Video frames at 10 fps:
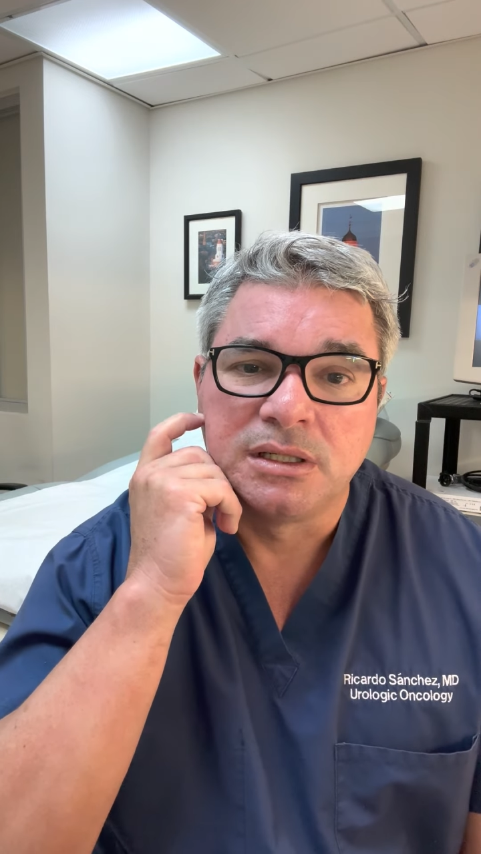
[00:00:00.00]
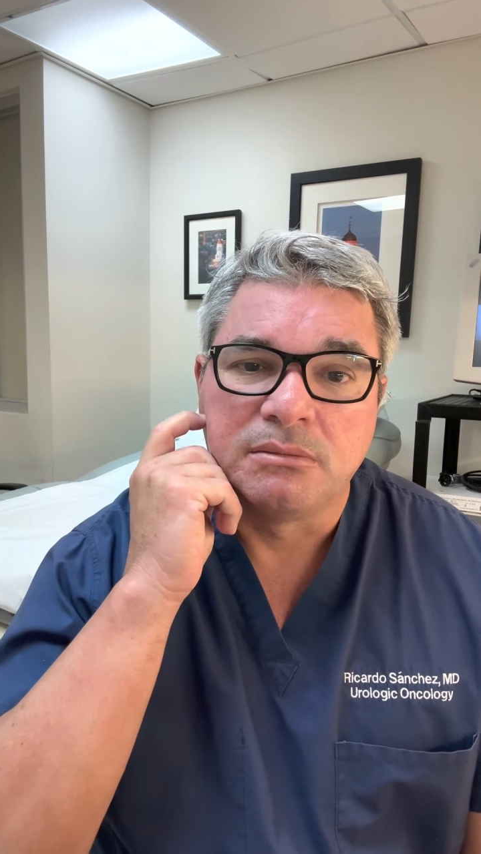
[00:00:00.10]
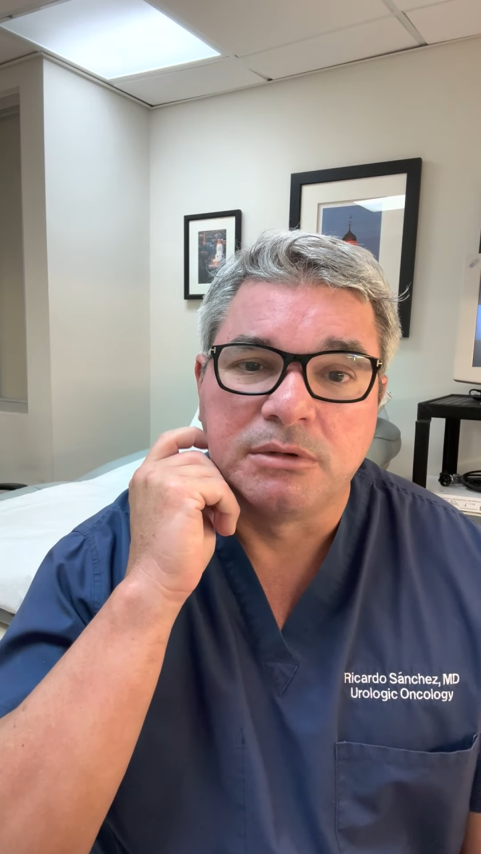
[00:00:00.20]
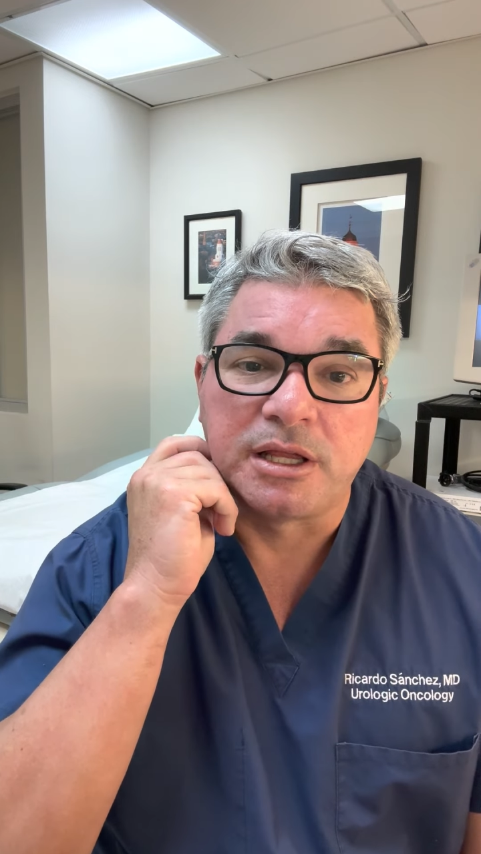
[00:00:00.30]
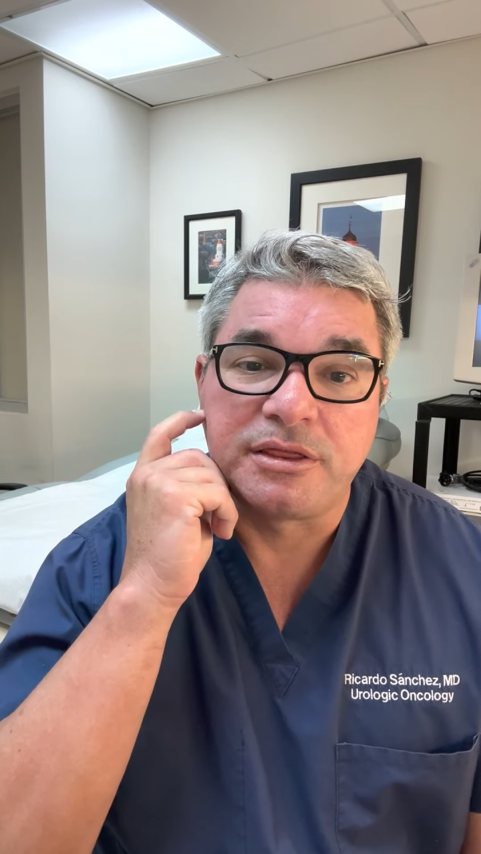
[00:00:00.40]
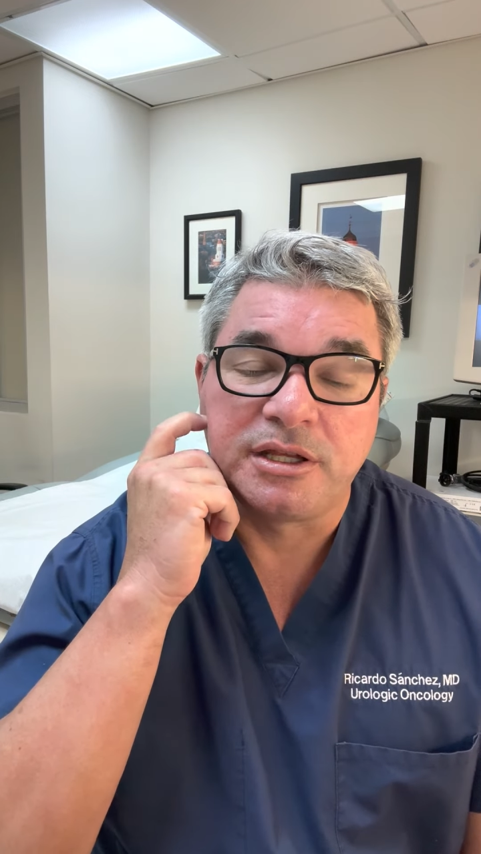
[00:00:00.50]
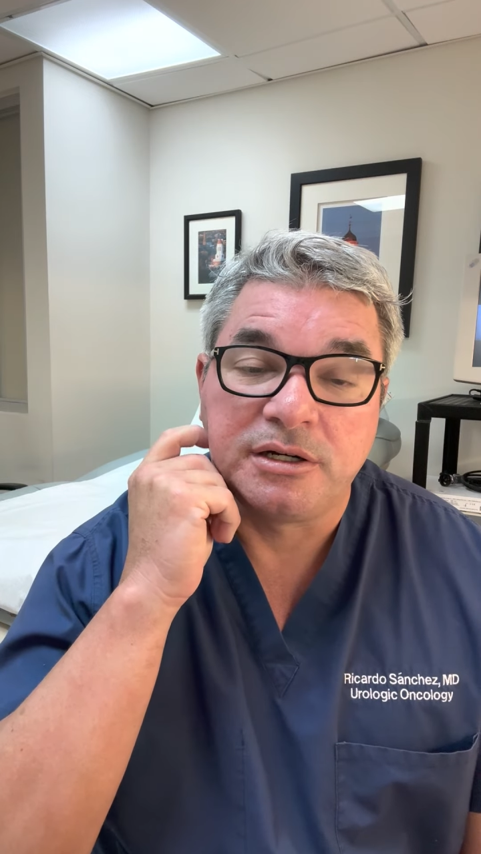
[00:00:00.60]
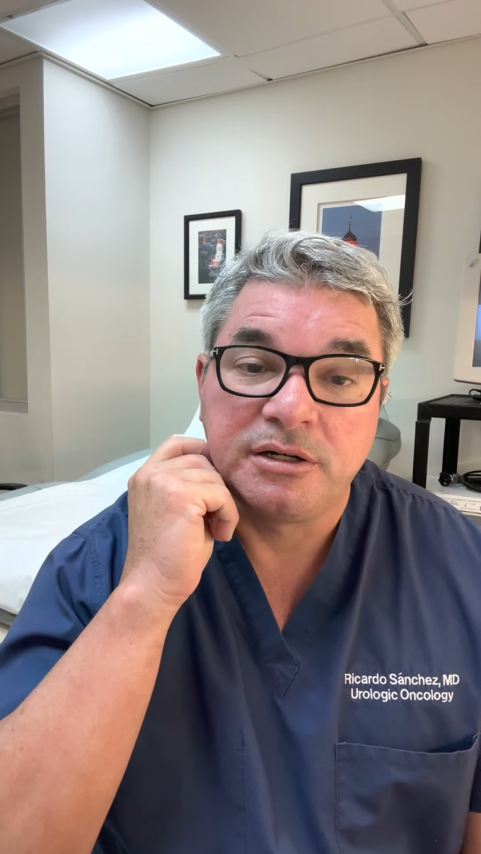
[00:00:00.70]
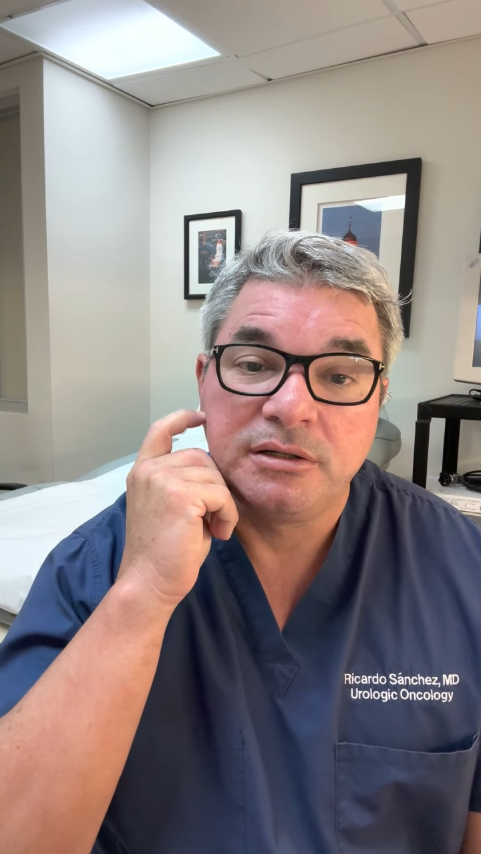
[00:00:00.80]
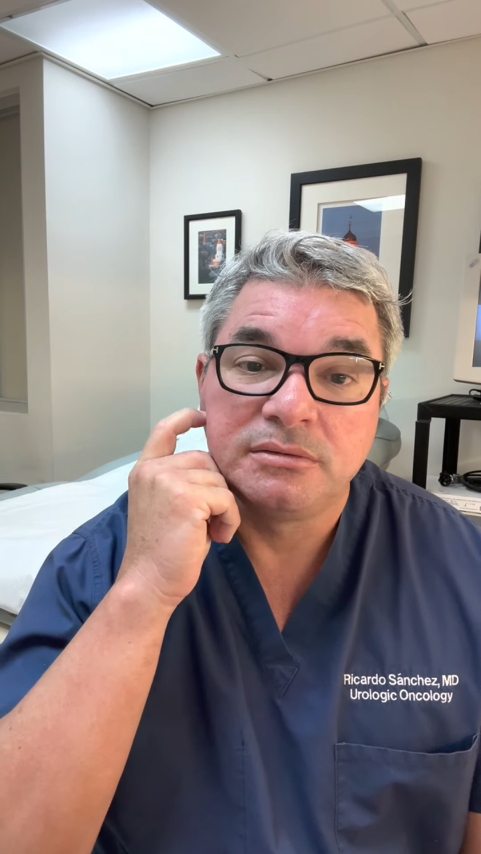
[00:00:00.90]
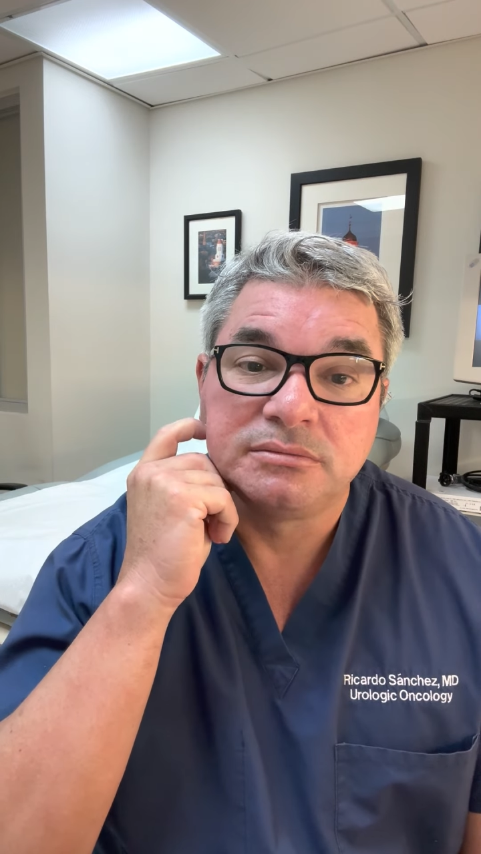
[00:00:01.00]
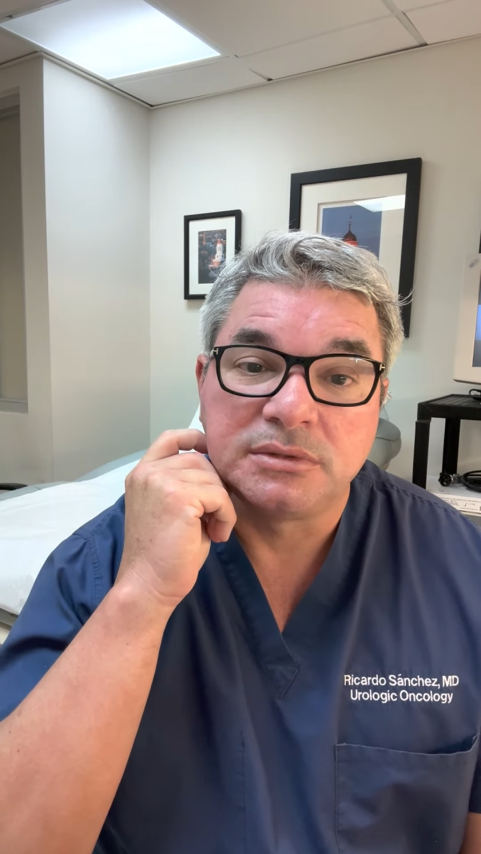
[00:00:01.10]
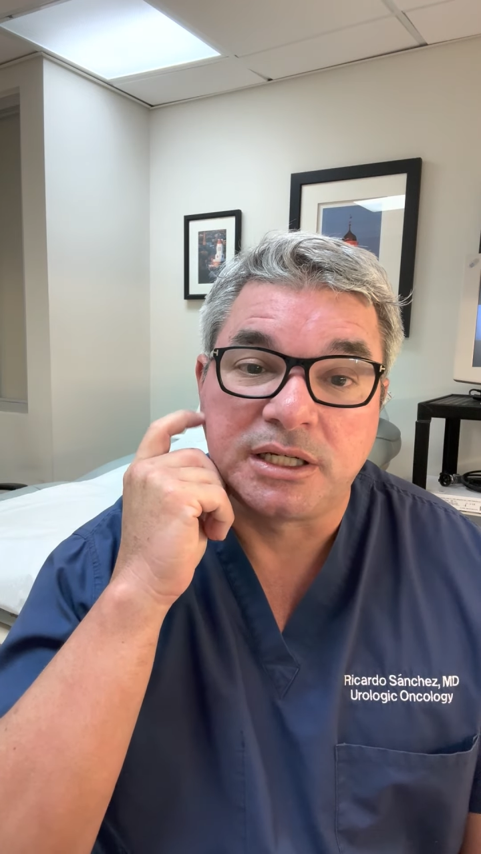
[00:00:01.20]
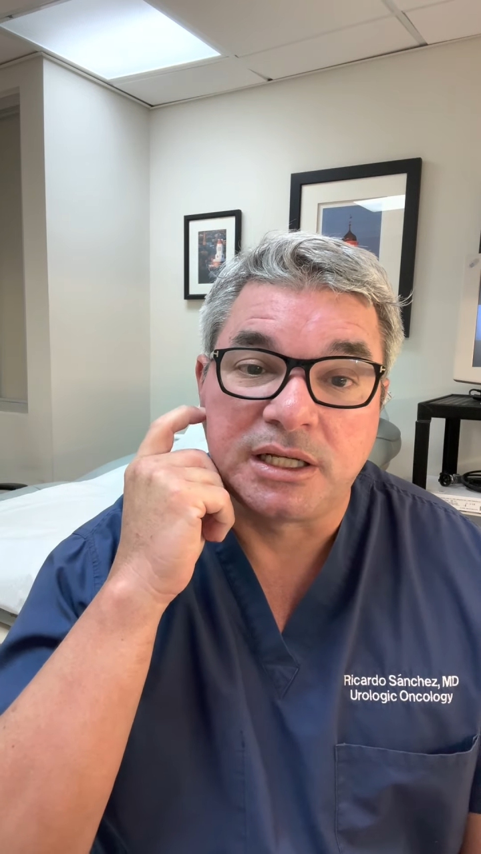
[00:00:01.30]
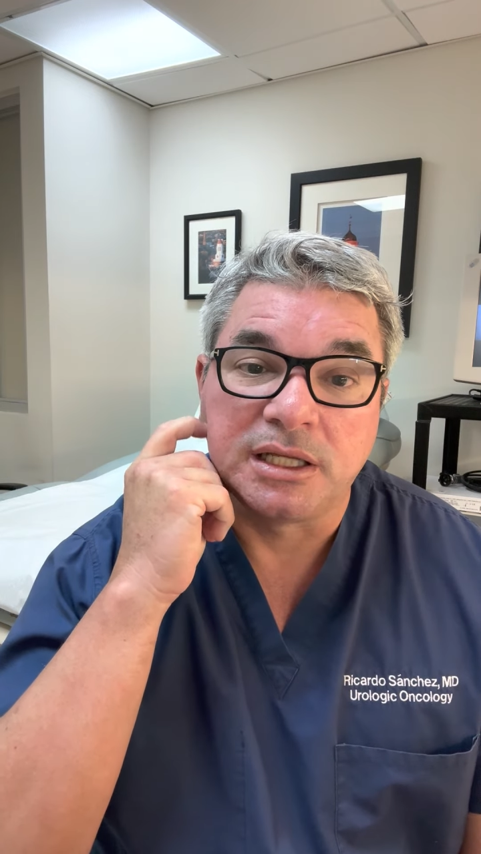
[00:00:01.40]
blood thinner,
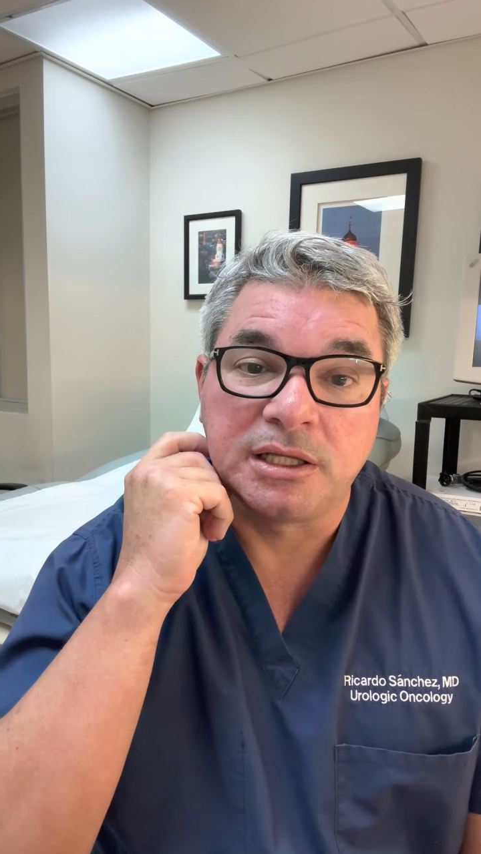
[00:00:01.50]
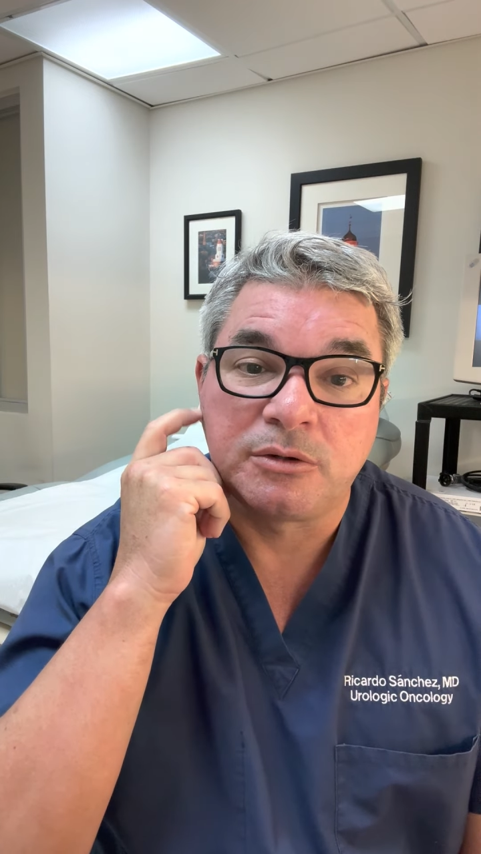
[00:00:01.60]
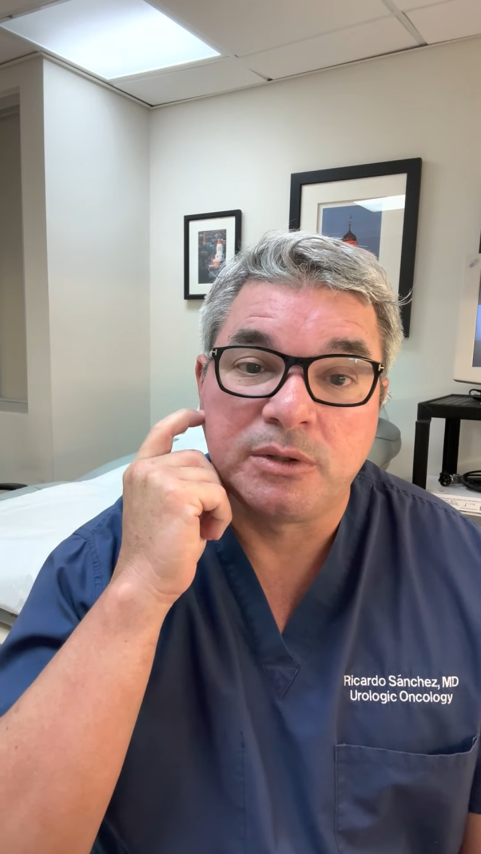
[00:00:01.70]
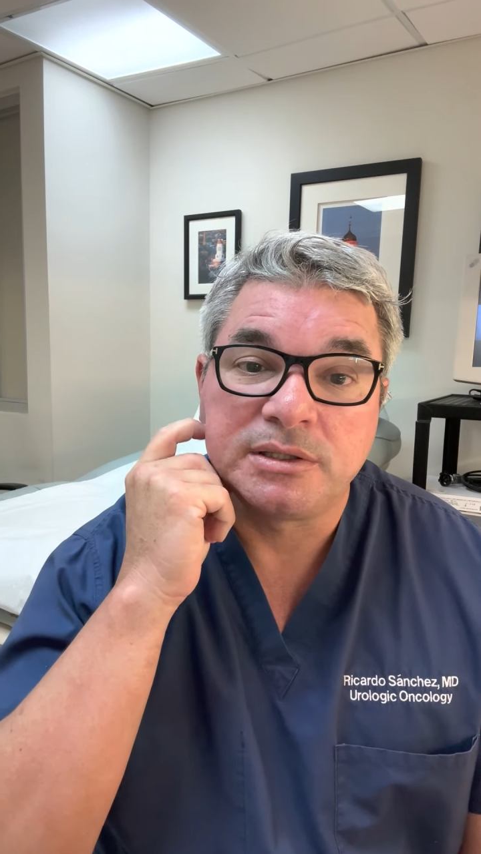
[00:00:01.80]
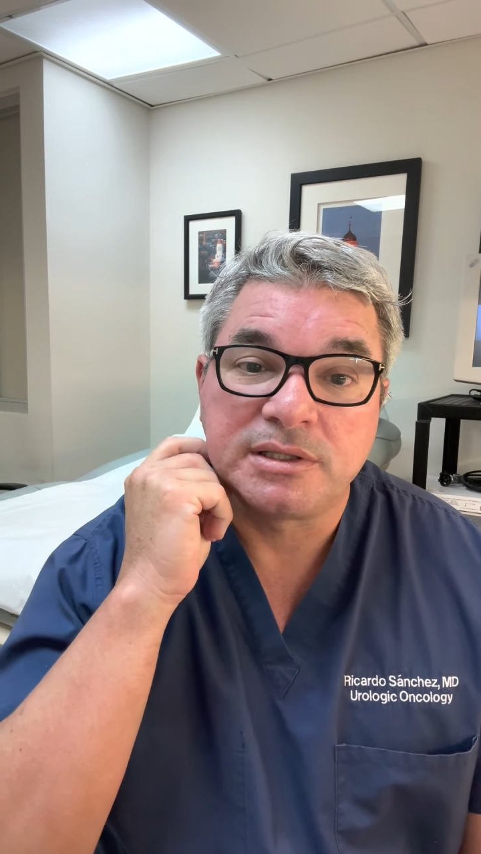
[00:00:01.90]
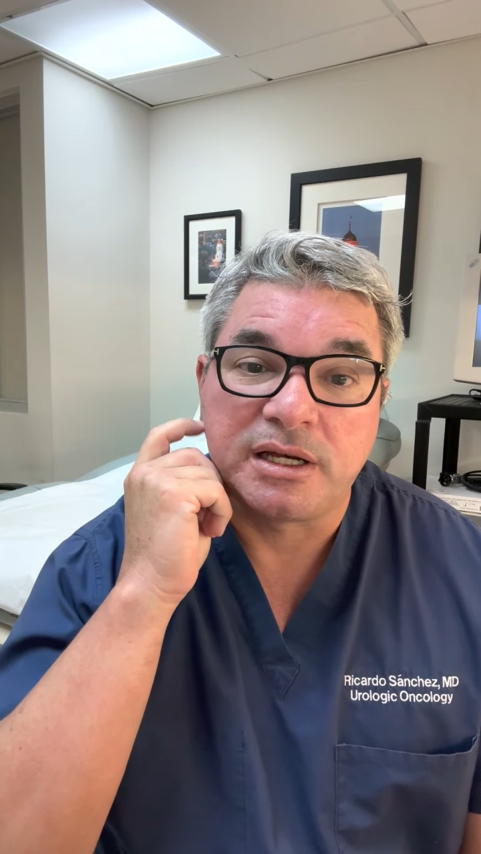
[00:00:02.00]
like Eliquis,